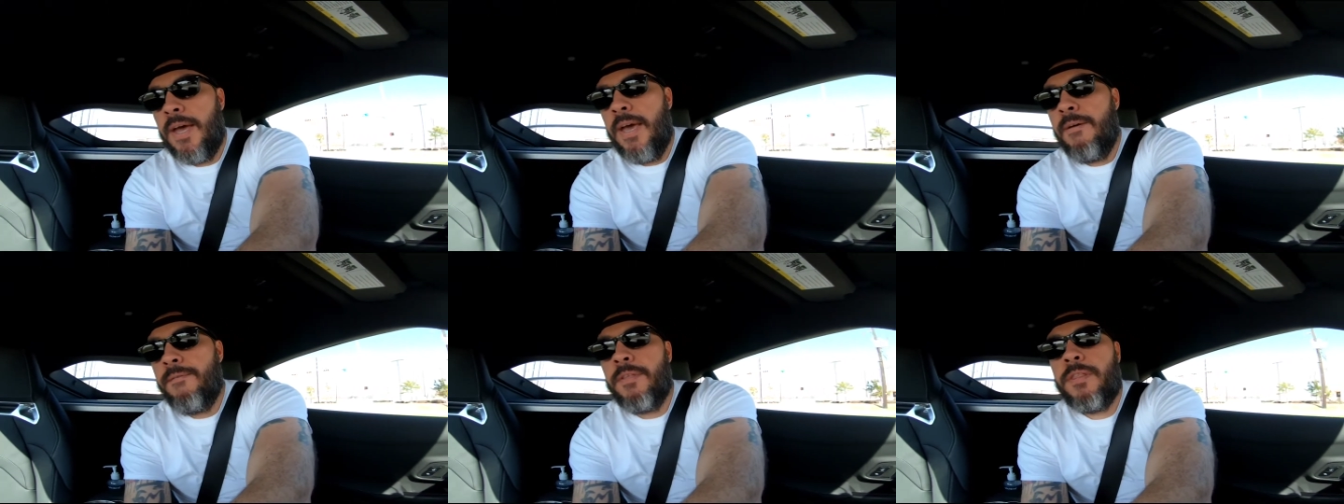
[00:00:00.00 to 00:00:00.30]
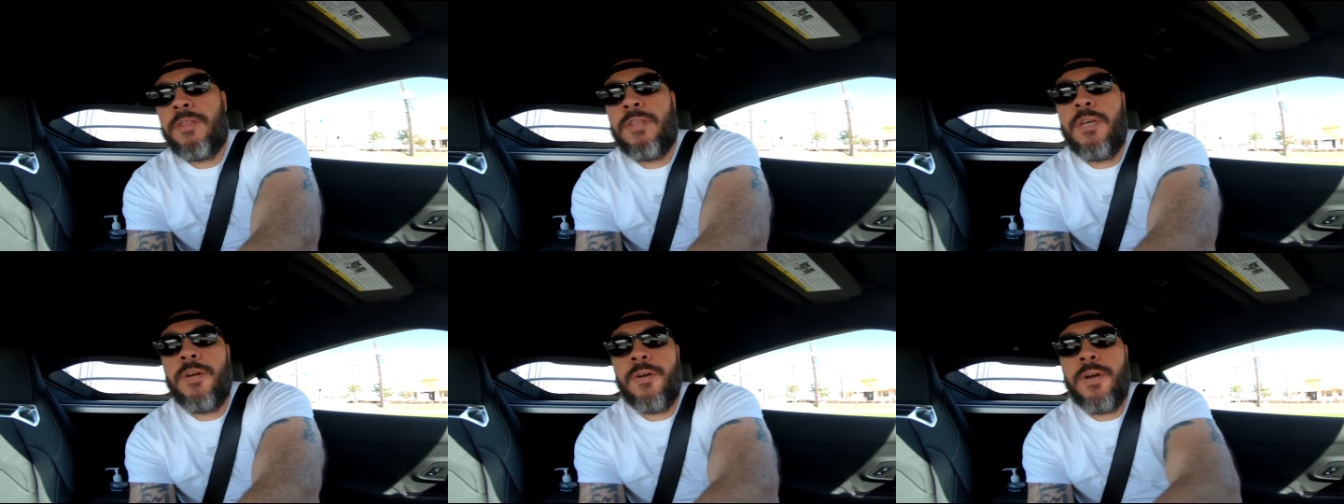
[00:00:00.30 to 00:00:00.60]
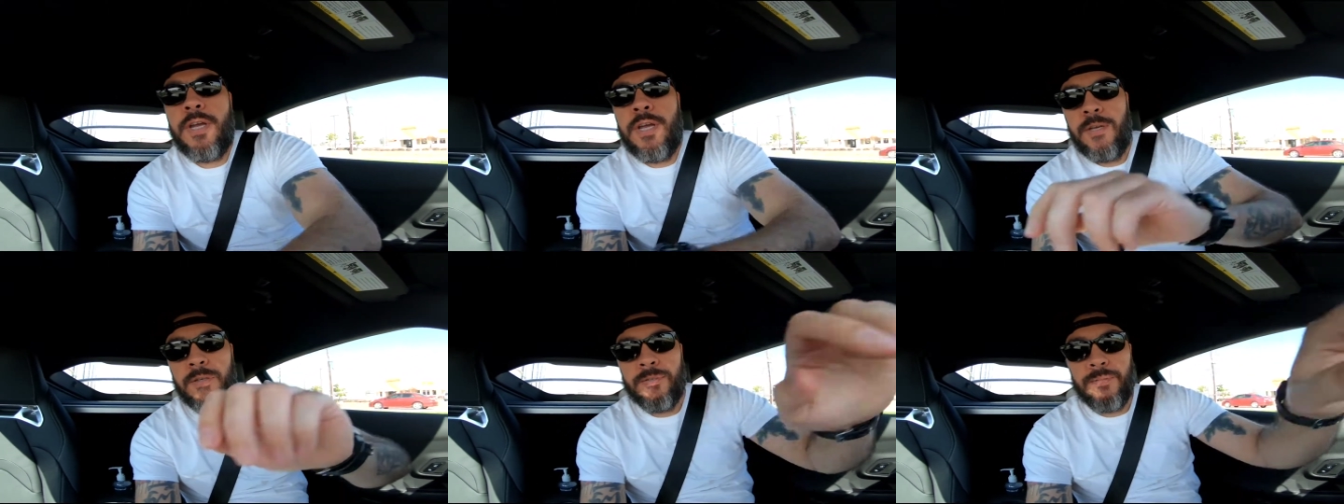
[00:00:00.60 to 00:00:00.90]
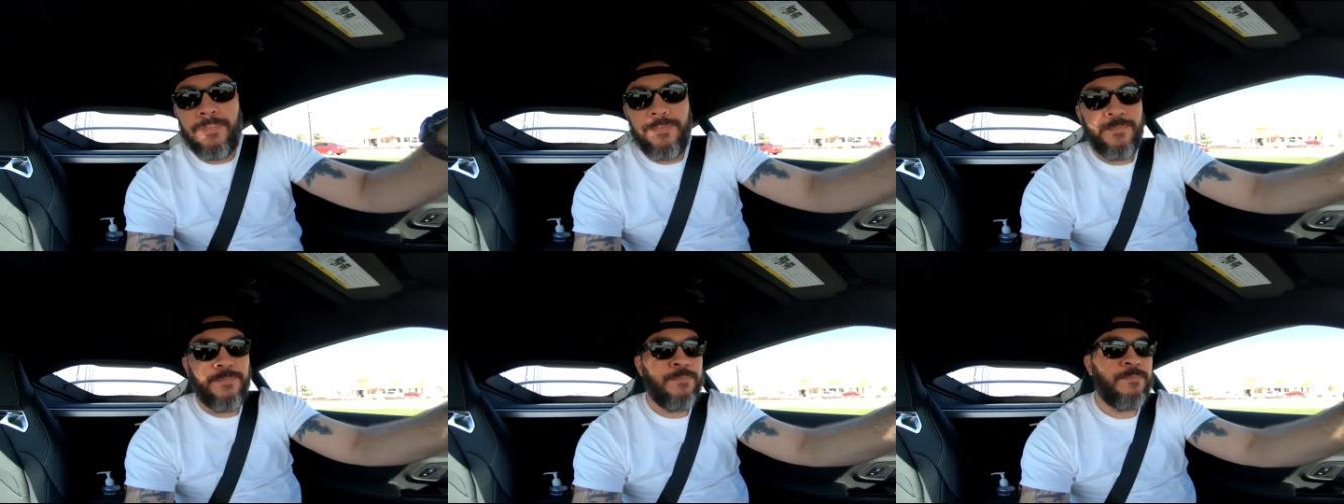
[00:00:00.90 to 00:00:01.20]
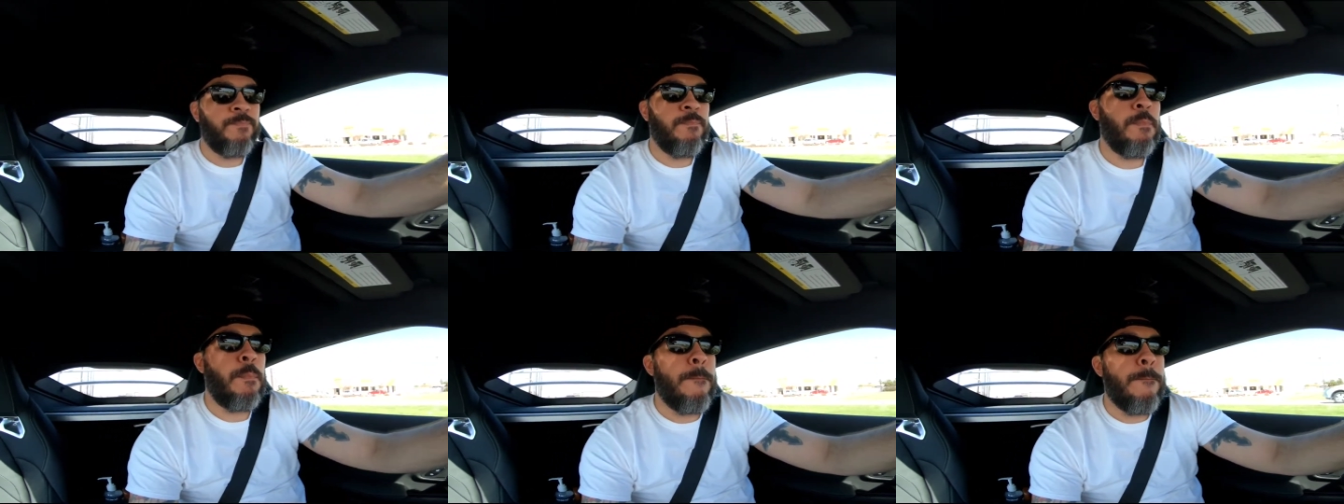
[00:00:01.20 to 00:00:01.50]
I have a theory,
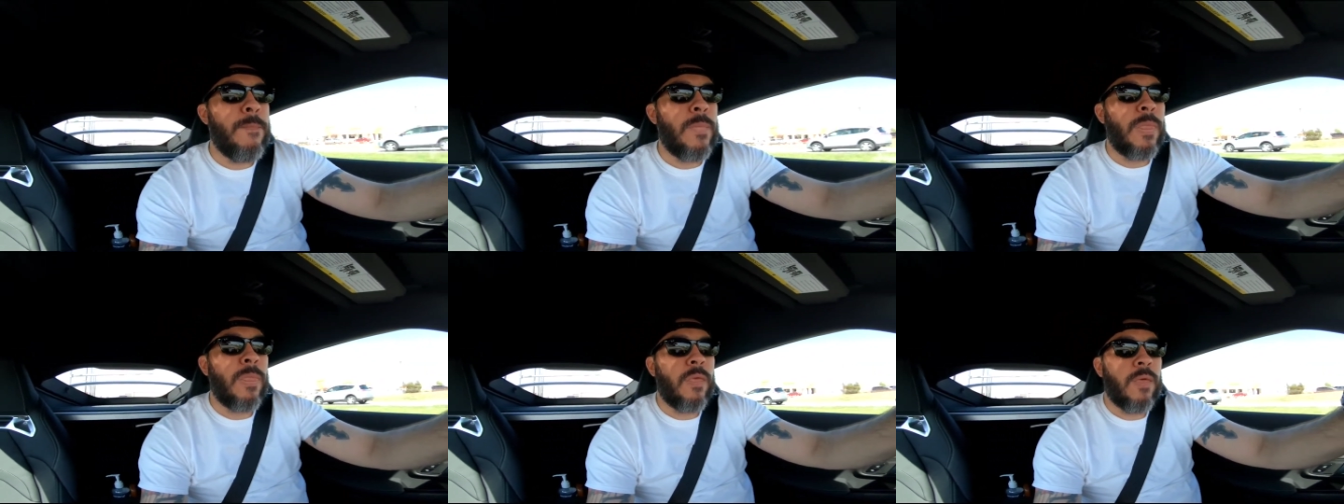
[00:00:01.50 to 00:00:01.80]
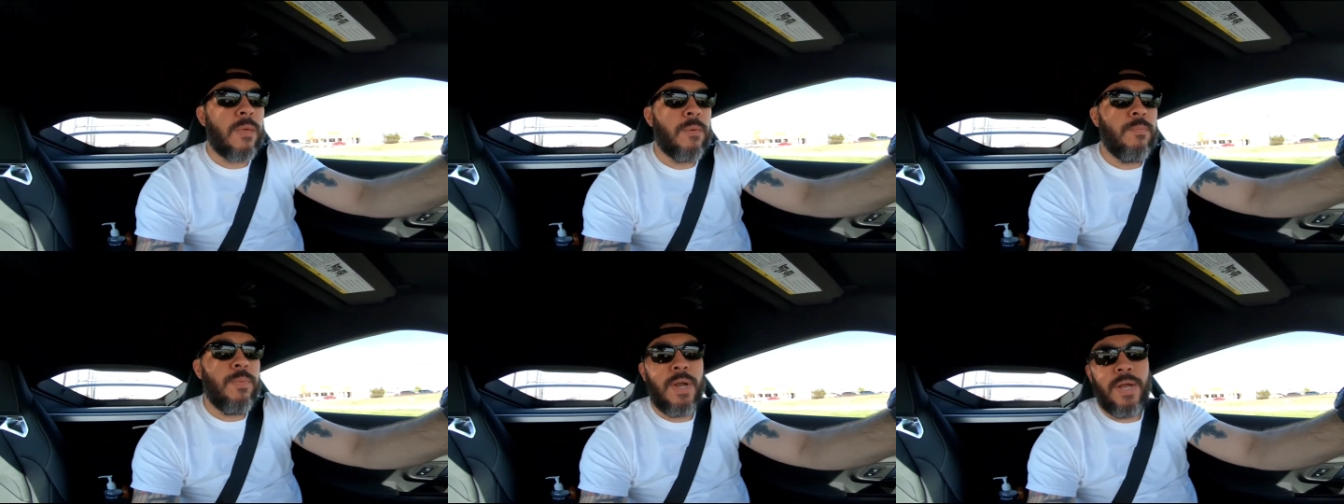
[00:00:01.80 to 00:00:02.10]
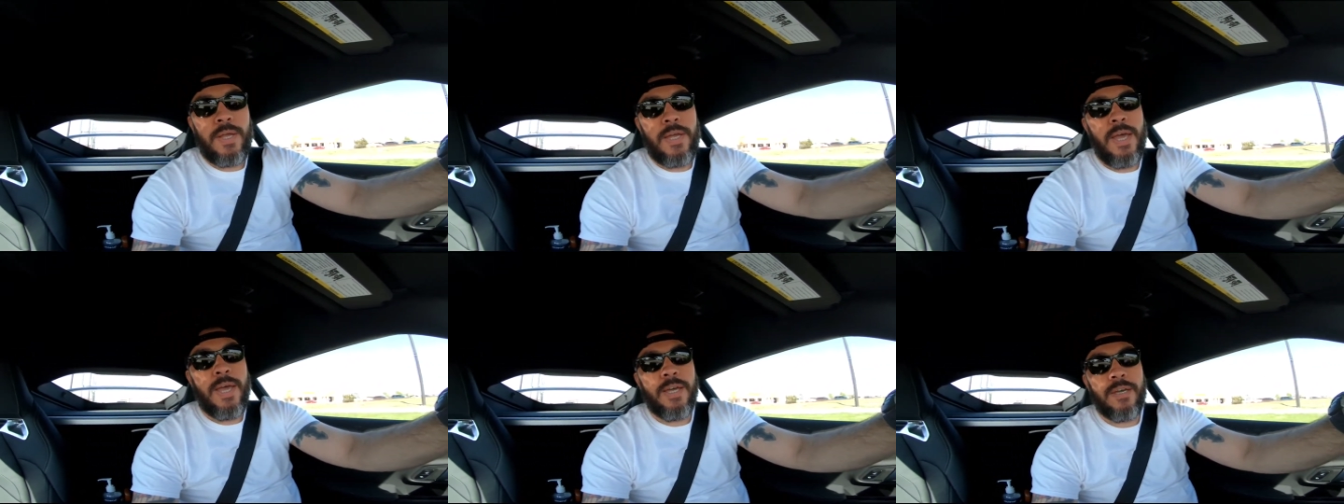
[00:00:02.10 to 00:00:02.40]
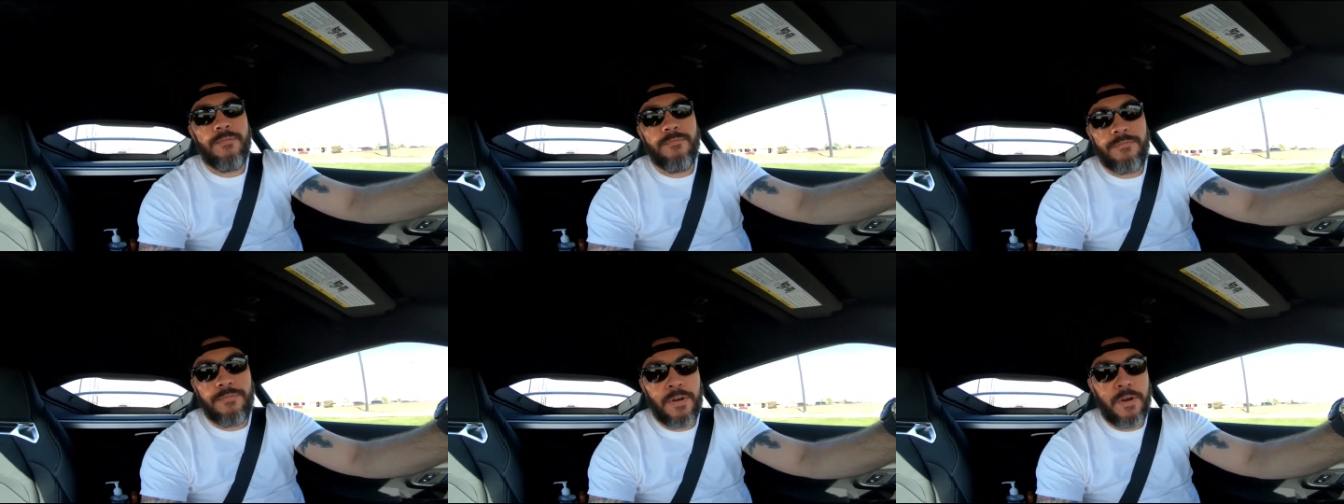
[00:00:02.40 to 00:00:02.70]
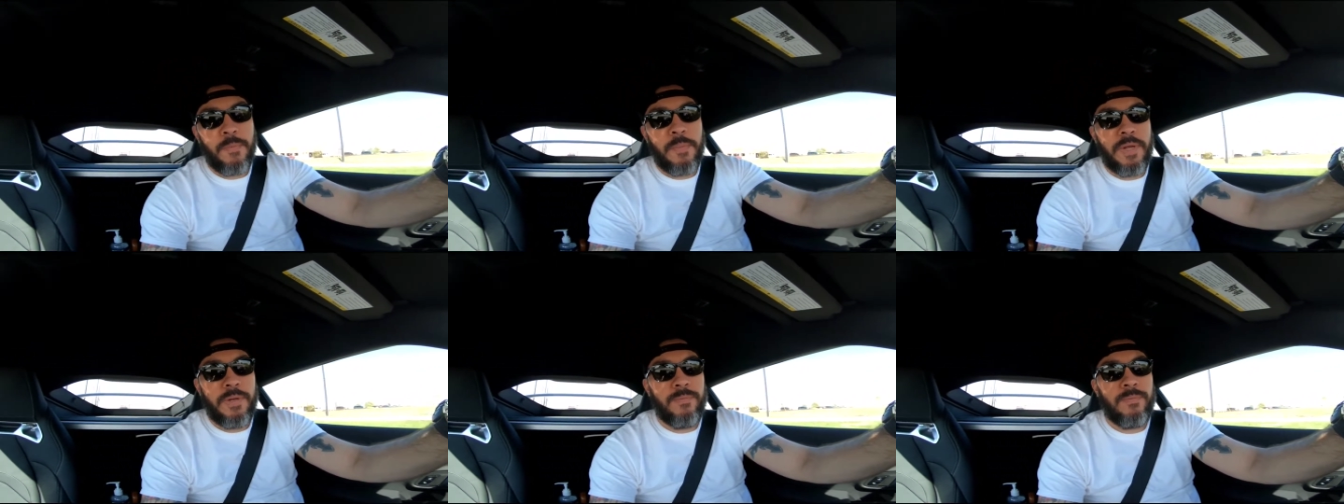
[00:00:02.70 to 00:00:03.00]
but I can't
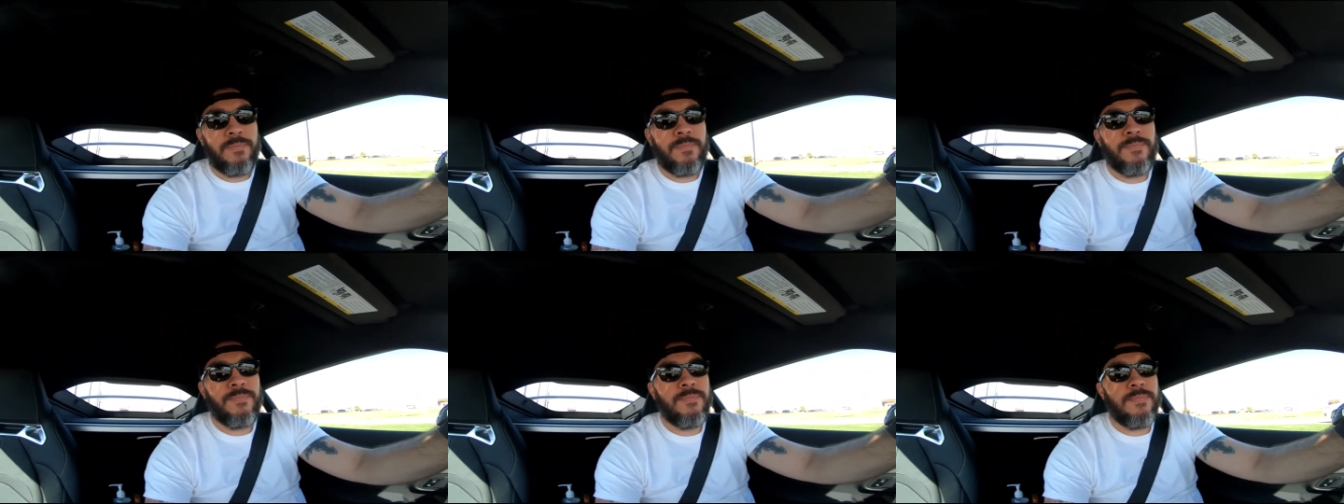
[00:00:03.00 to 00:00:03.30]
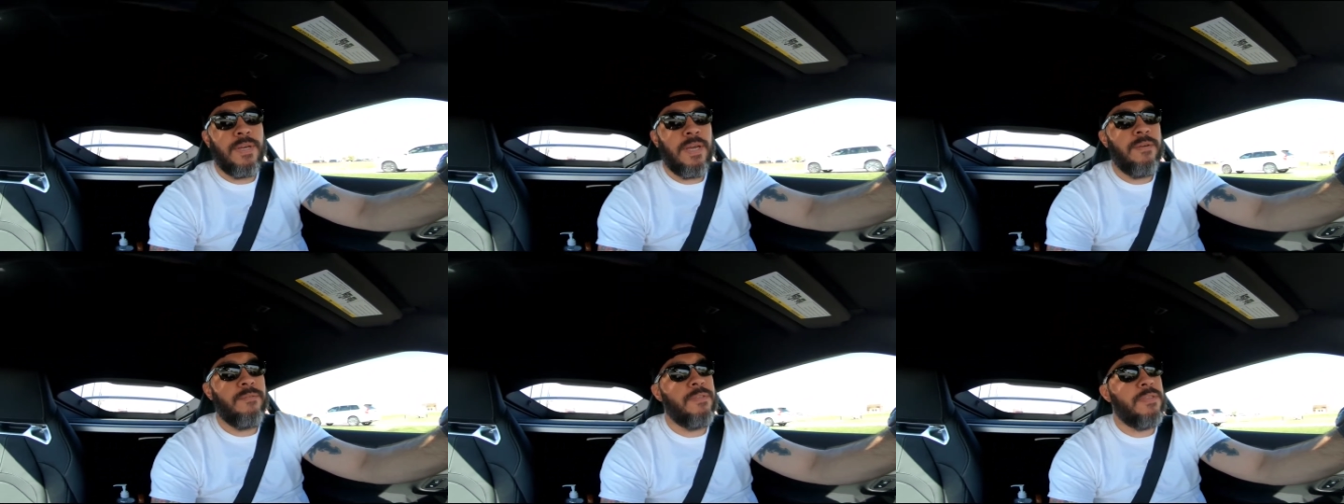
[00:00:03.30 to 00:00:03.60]
confirm it.